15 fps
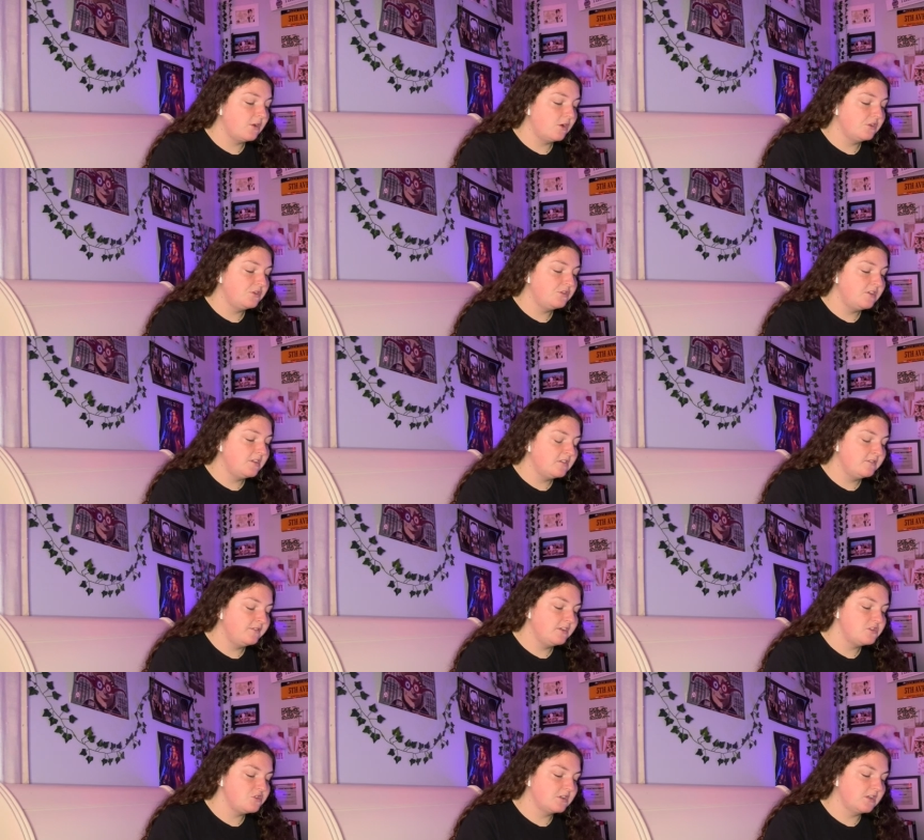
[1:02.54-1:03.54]
all-new season
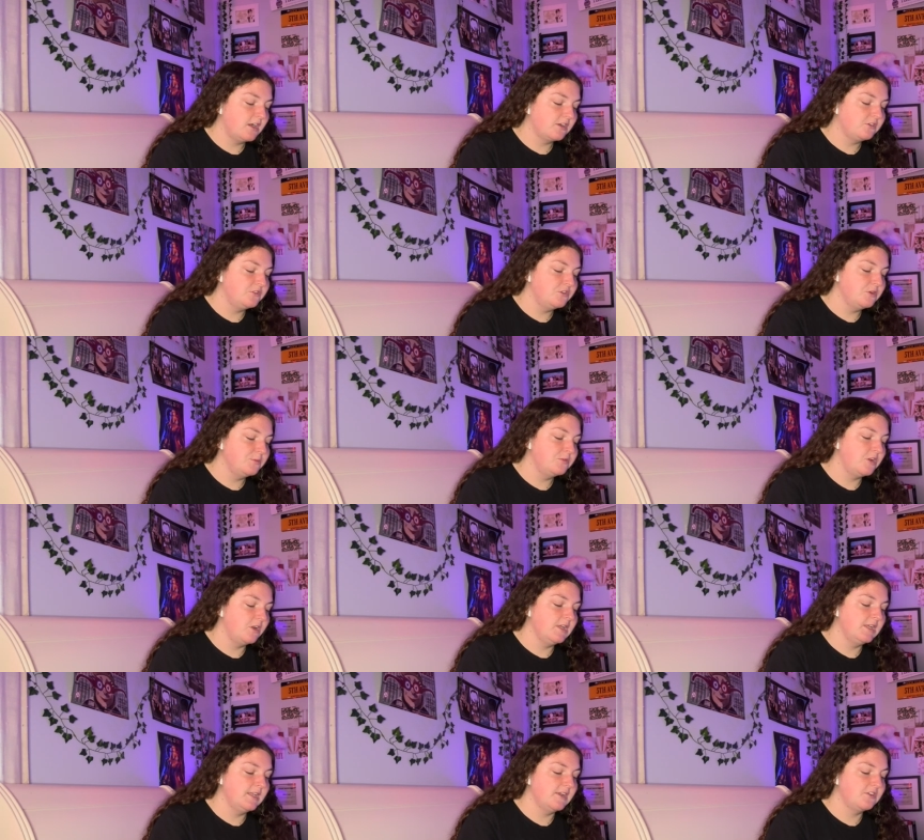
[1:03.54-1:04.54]
featuring Doctor Doom
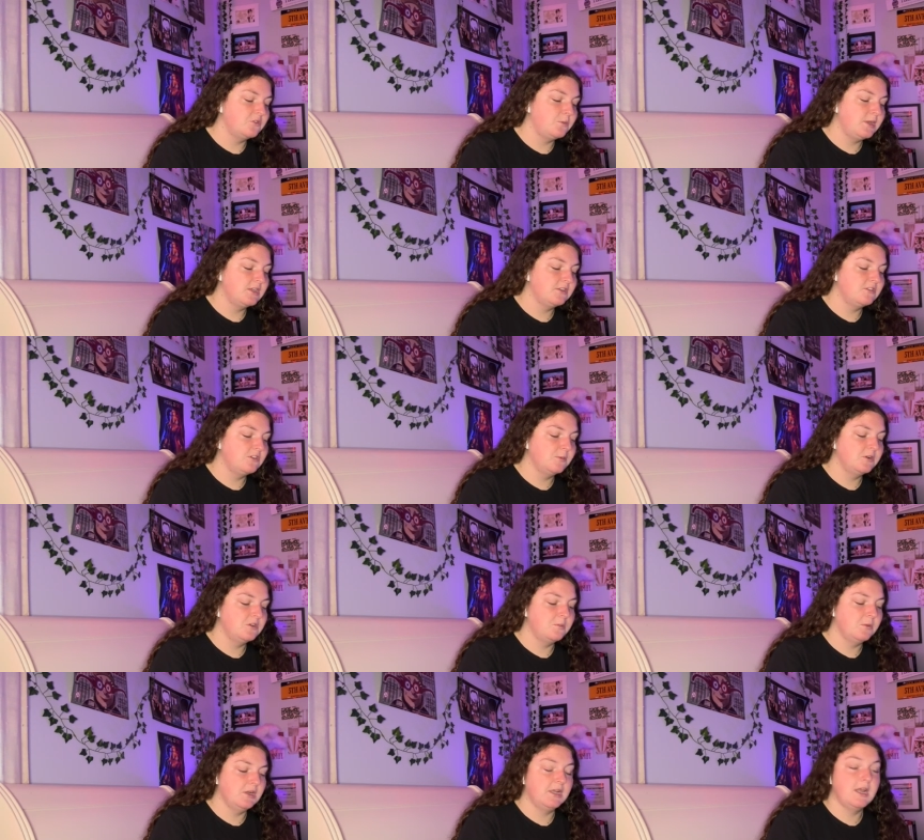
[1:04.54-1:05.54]
starting next week and so much
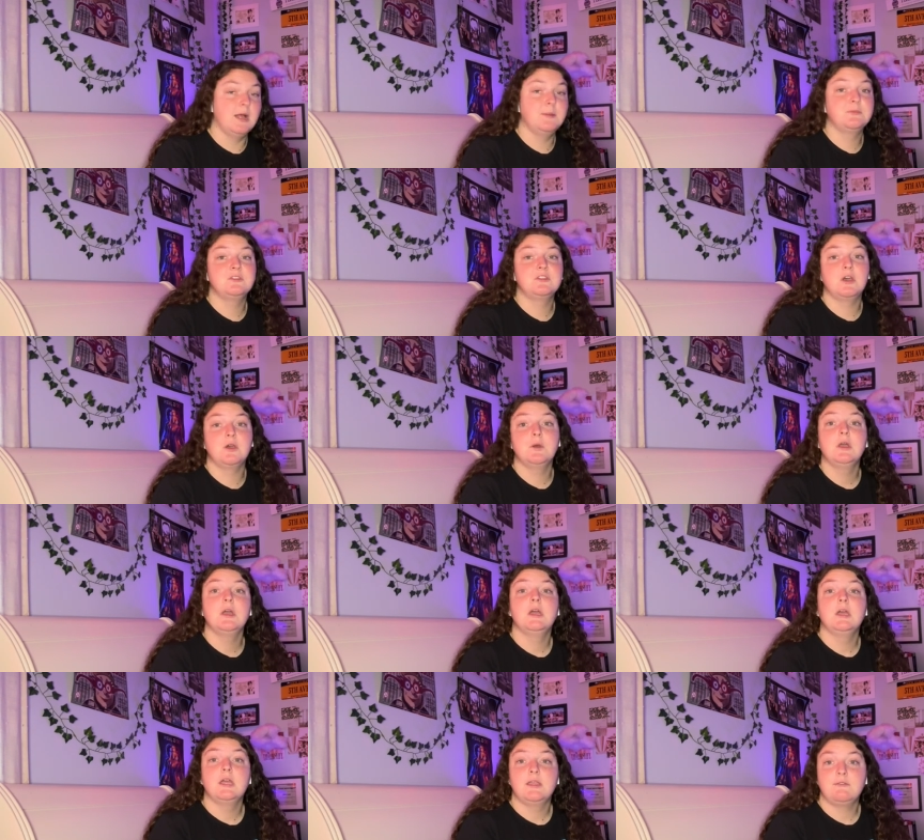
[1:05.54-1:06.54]
more to come. So
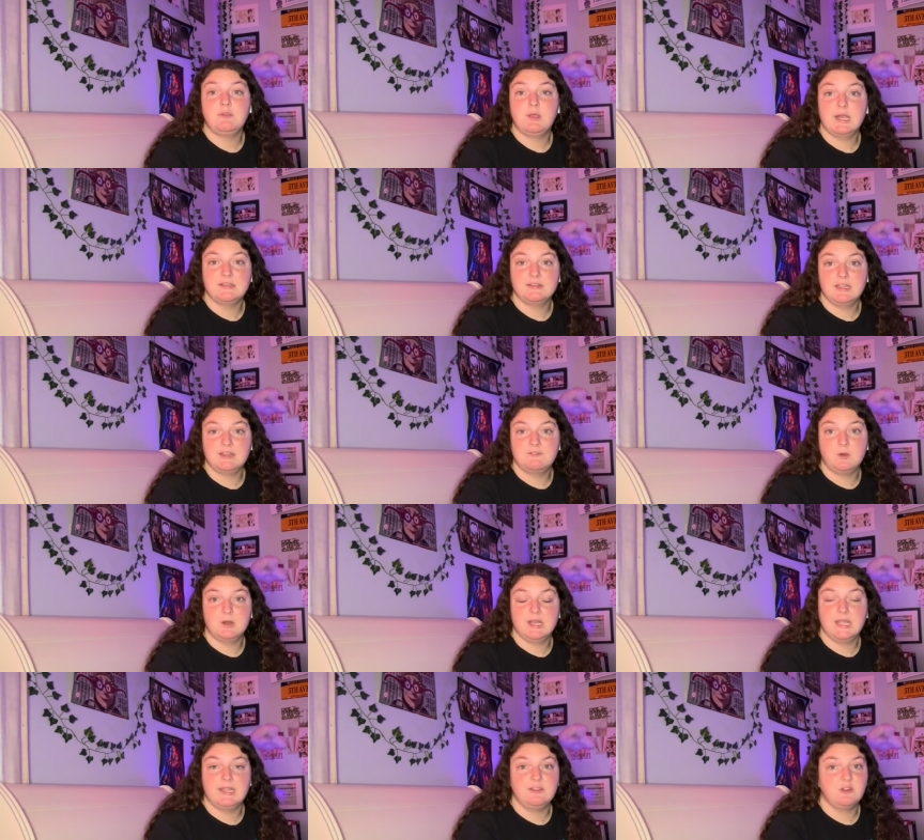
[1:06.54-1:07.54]
if you guys like
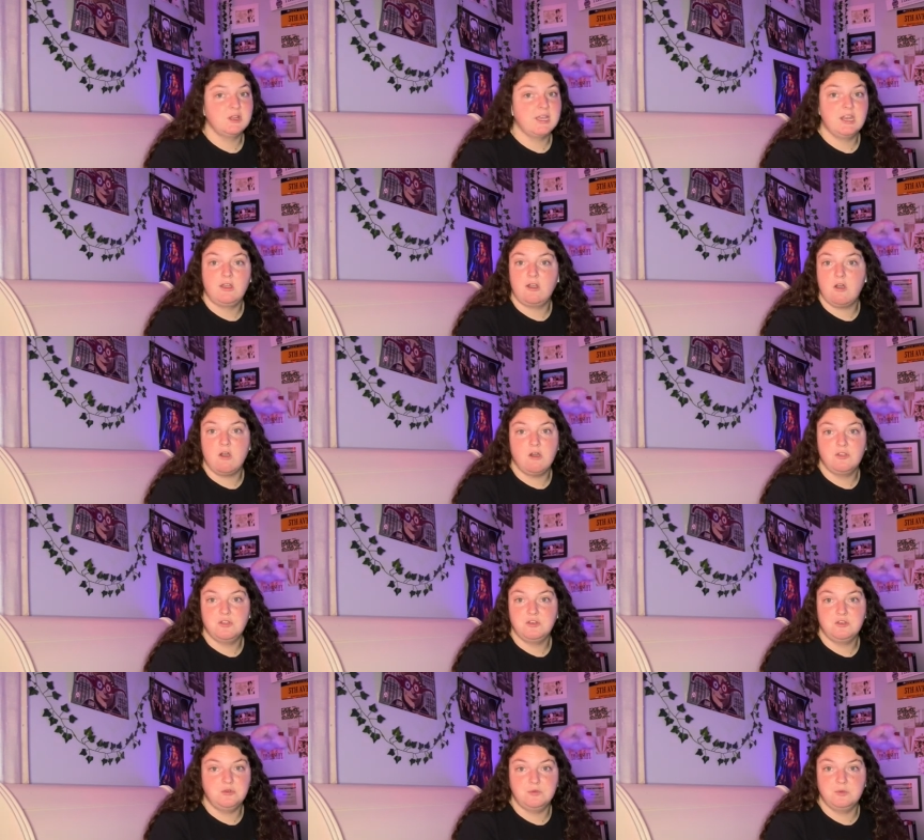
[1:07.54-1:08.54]
Fortnite, they're getting all the
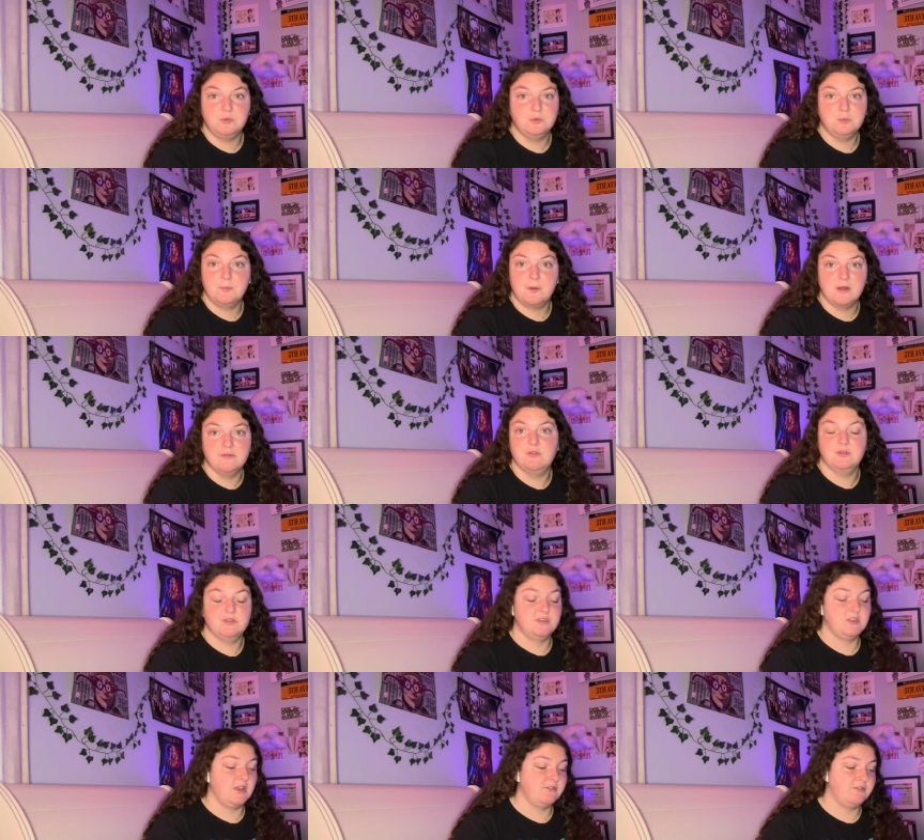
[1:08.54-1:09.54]
new Marvel
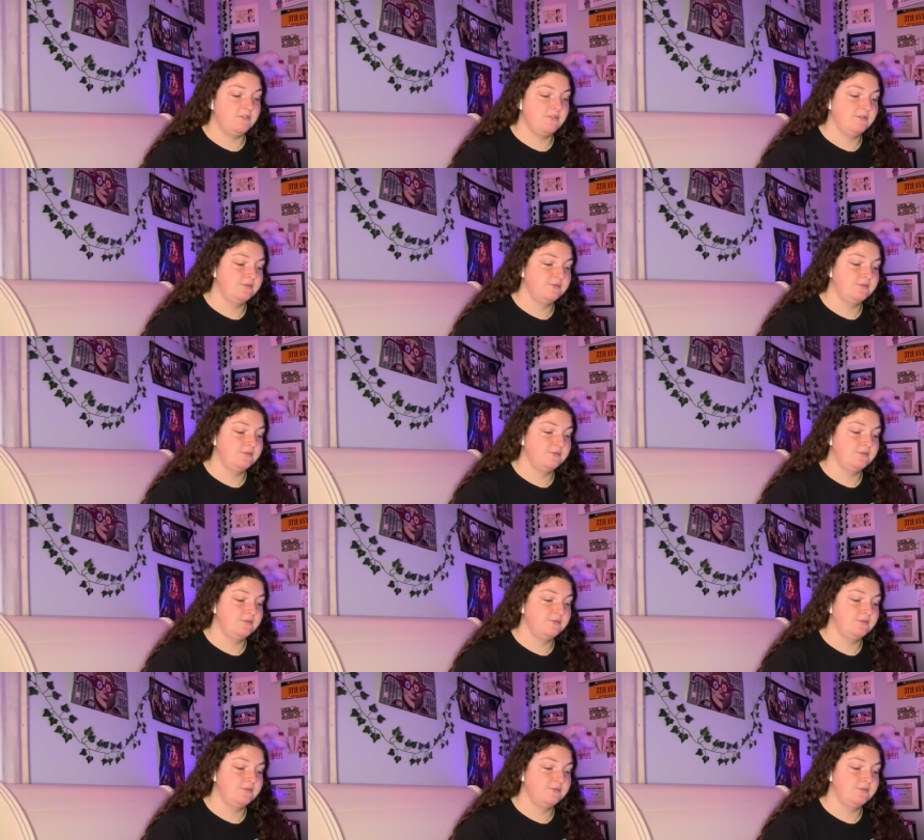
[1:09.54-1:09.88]
stuff.